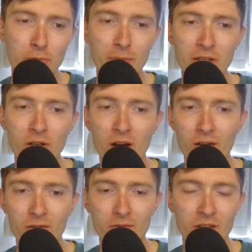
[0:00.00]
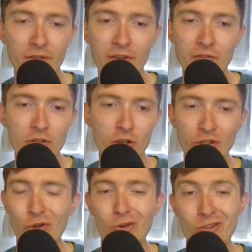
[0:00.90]
probably not. You know, they've just got
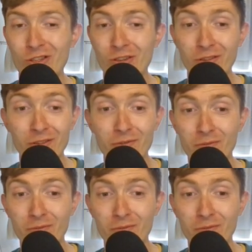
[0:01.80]
Jorgensen and